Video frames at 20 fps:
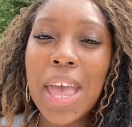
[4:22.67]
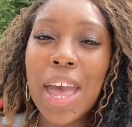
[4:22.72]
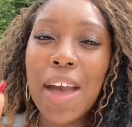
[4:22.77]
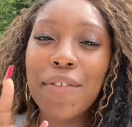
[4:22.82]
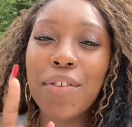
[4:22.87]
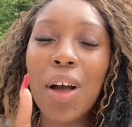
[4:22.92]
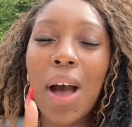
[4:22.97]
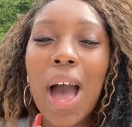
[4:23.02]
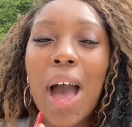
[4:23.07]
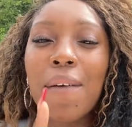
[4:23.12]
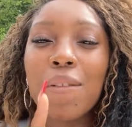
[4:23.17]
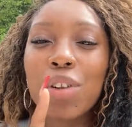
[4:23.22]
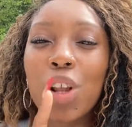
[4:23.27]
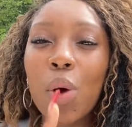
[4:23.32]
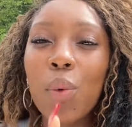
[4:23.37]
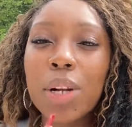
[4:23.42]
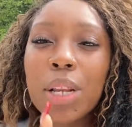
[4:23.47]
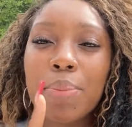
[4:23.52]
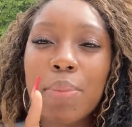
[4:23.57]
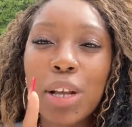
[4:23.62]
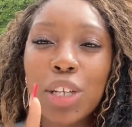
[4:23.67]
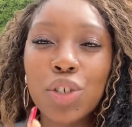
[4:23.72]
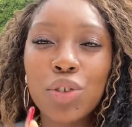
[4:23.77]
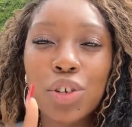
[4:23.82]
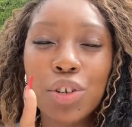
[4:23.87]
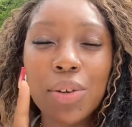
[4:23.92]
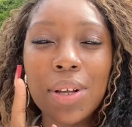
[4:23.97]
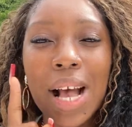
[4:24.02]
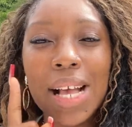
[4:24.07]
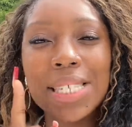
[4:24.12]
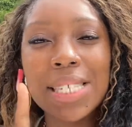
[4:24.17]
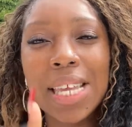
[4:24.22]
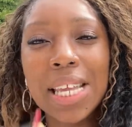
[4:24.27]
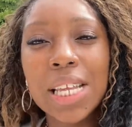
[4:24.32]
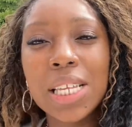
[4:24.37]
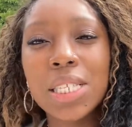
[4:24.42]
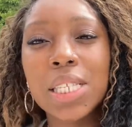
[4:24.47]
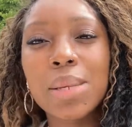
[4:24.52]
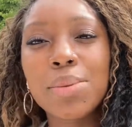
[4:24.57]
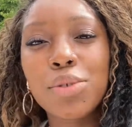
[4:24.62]
If y'all haven't already, make sure you guys like
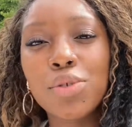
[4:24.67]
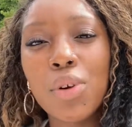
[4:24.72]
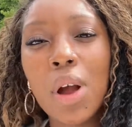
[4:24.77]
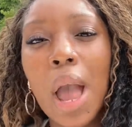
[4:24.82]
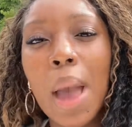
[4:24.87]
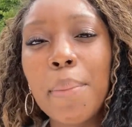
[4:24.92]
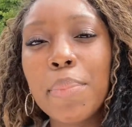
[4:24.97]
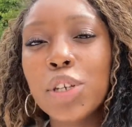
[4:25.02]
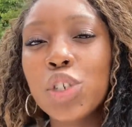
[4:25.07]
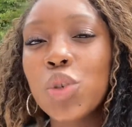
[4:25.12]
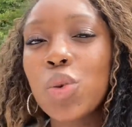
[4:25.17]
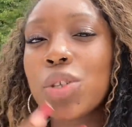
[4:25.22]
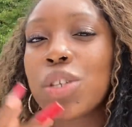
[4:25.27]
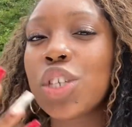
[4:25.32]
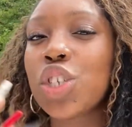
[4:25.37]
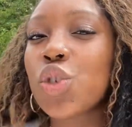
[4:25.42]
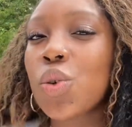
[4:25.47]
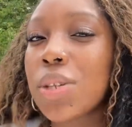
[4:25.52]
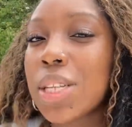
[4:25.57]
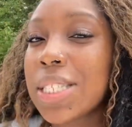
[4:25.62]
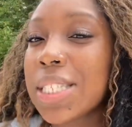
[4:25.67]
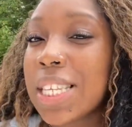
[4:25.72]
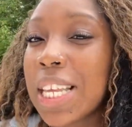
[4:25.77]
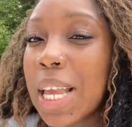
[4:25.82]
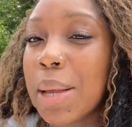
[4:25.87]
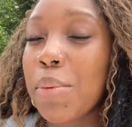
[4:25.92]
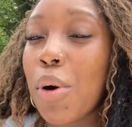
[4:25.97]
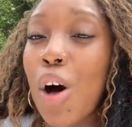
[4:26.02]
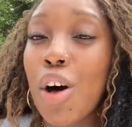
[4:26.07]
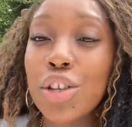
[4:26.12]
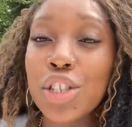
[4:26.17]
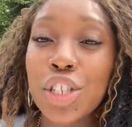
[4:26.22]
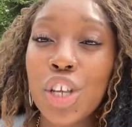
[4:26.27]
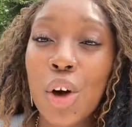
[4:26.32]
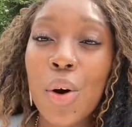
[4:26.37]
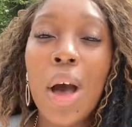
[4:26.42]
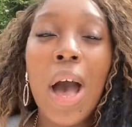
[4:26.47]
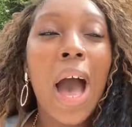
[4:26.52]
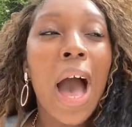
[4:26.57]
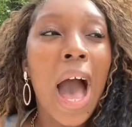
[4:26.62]
and subscribe. Be sure to join the team.
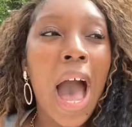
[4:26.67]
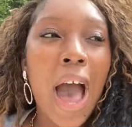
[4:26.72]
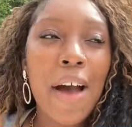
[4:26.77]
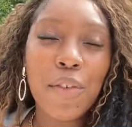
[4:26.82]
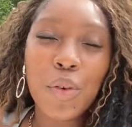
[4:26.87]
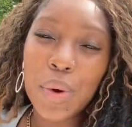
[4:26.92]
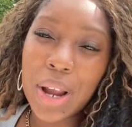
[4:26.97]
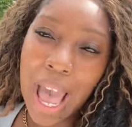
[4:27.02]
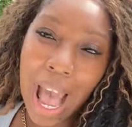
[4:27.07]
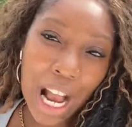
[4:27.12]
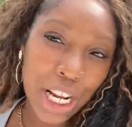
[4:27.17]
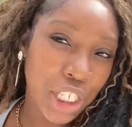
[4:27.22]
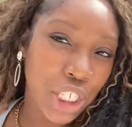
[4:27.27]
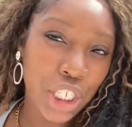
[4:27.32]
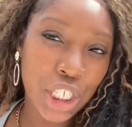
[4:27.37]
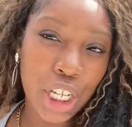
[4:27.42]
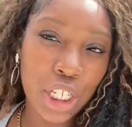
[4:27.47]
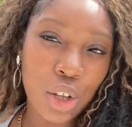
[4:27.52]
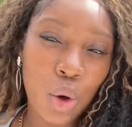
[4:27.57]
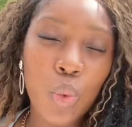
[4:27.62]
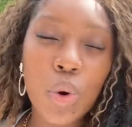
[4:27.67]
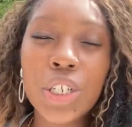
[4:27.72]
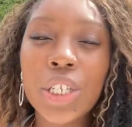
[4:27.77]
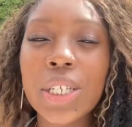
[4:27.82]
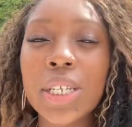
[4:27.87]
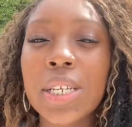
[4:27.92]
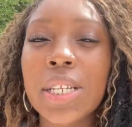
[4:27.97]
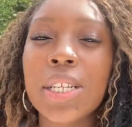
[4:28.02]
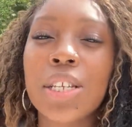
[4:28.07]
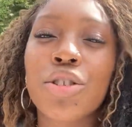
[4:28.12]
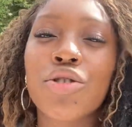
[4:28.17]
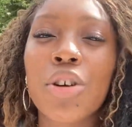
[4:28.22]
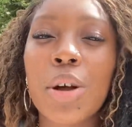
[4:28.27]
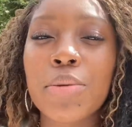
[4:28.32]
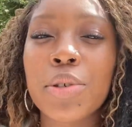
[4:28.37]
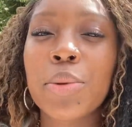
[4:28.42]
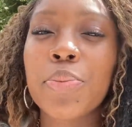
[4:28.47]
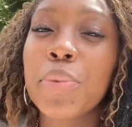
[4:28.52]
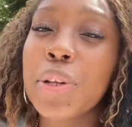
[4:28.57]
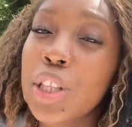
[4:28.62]
Also, I have a reaction channel which is in the
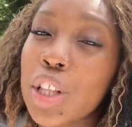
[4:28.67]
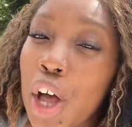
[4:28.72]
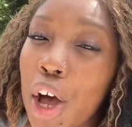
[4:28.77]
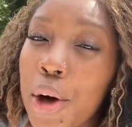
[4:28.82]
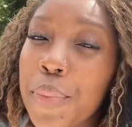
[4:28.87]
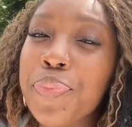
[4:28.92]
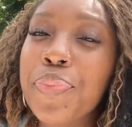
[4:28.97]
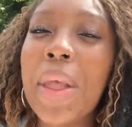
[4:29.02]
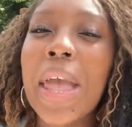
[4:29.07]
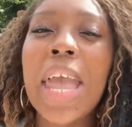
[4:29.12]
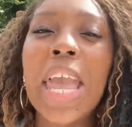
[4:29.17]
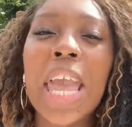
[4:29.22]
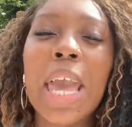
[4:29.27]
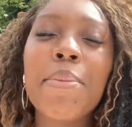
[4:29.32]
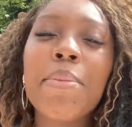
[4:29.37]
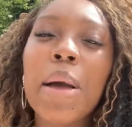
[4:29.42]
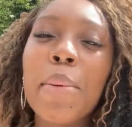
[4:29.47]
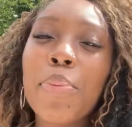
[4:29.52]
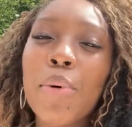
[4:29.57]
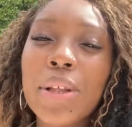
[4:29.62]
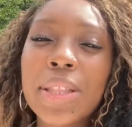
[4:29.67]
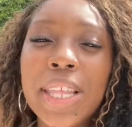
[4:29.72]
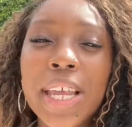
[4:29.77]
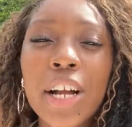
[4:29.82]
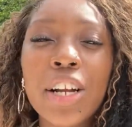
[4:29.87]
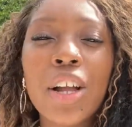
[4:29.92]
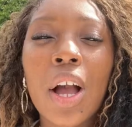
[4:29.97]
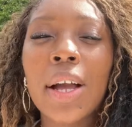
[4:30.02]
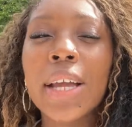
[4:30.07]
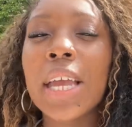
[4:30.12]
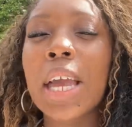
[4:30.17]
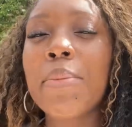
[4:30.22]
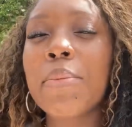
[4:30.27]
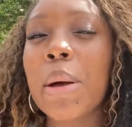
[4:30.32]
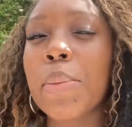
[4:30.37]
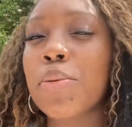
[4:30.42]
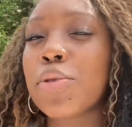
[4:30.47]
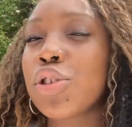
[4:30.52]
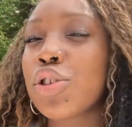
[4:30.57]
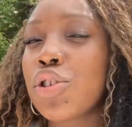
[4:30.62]
description below. Hit me up on there. Y'all can hit me
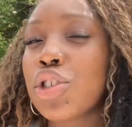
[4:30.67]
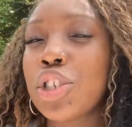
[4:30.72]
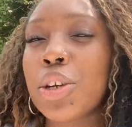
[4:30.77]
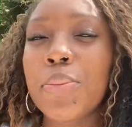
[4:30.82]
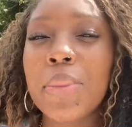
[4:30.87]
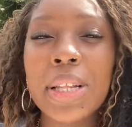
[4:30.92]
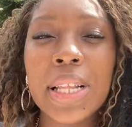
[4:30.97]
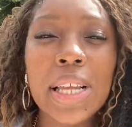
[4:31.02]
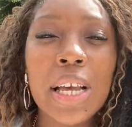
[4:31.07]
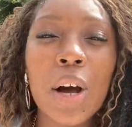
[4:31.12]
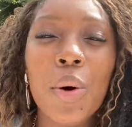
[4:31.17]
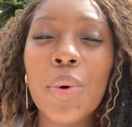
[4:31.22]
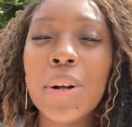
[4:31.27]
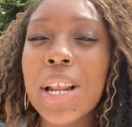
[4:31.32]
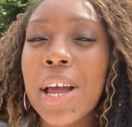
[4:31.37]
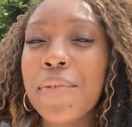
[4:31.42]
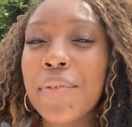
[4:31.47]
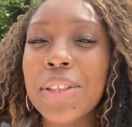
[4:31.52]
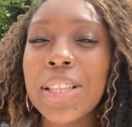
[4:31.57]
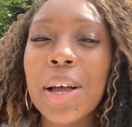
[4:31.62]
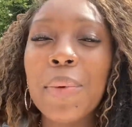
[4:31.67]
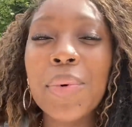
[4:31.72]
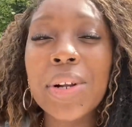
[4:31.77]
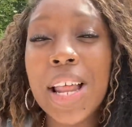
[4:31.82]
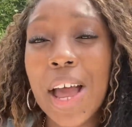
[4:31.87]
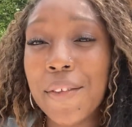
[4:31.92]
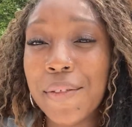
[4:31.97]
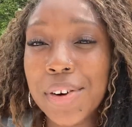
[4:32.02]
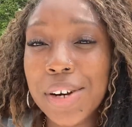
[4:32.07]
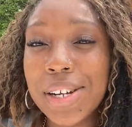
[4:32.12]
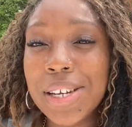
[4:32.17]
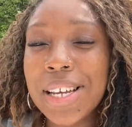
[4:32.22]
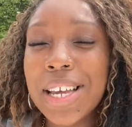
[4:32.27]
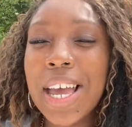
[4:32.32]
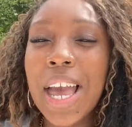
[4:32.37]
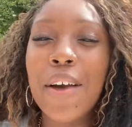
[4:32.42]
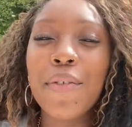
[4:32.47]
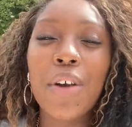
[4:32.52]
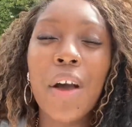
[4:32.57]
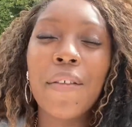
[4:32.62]
up on social media, whatever, whatever.
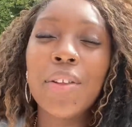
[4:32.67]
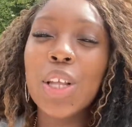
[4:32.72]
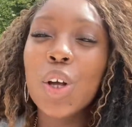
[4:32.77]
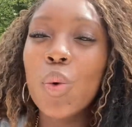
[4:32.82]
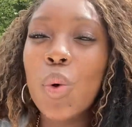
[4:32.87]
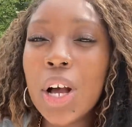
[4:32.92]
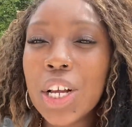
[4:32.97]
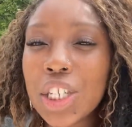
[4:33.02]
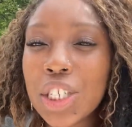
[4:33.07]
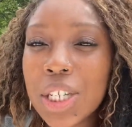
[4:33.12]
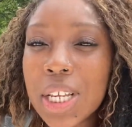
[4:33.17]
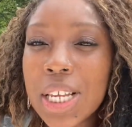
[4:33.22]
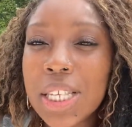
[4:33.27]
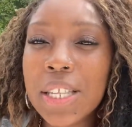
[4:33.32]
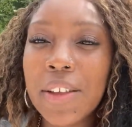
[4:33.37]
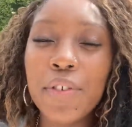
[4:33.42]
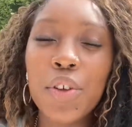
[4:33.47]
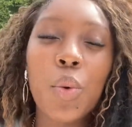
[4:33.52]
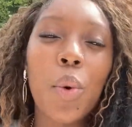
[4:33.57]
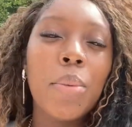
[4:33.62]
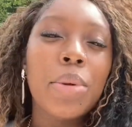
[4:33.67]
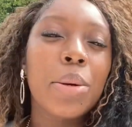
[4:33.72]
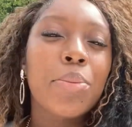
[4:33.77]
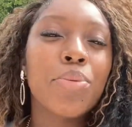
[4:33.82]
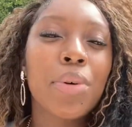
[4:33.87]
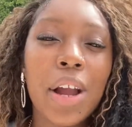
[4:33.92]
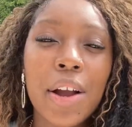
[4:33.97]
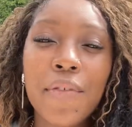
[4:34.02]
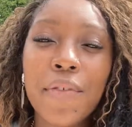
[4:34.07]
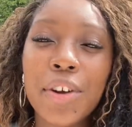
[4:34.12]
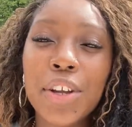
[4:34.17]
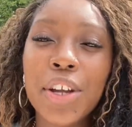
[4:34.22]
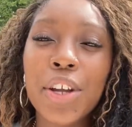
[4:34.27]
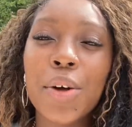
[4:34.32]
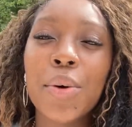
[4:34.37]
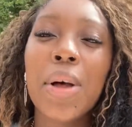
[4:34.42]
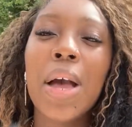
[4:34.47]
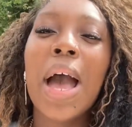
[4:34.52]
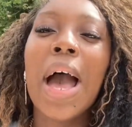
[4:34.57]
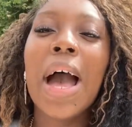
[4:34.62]
If you have any questions, if you want me to pray for
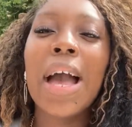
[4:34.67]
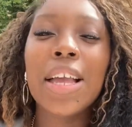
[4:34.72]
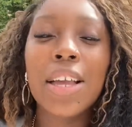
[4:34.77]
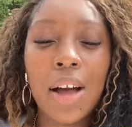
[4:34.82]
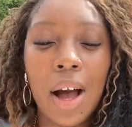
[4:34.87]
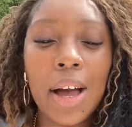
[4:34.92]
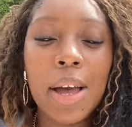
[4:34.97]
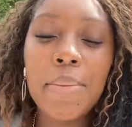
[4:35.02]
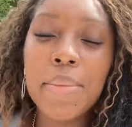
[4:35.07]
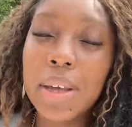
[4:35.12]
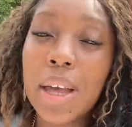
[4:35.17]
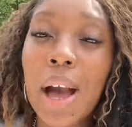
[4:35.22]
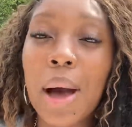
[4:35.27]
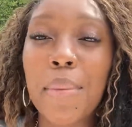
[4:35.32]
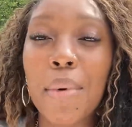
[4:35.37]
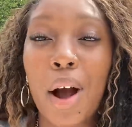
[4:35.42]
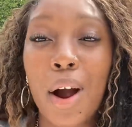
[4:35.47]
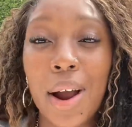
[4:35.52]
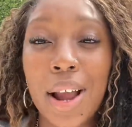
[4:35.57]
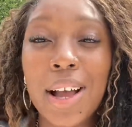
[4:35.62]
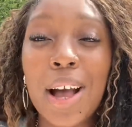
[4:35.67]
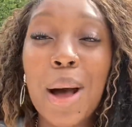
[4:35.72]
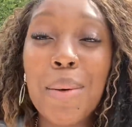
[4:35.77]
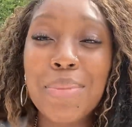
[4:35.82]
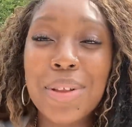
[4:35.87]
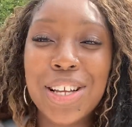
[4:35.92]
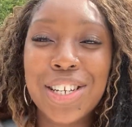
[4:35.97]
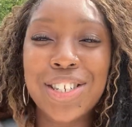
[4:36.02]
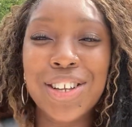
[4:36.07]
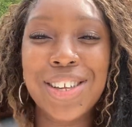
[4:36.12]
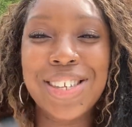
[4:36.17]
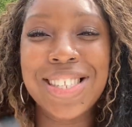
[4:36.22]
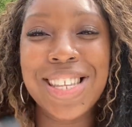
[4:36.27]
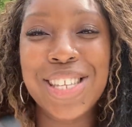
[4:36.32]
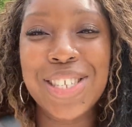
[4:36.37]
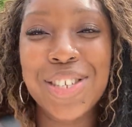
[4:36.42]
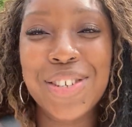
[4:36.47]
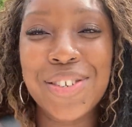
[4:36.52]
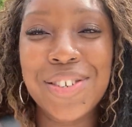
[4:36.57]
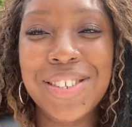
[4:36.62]
you, y'all hit me up. All right. God bless y'all. Stay
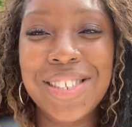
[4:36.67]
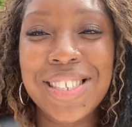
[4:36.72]
tuned.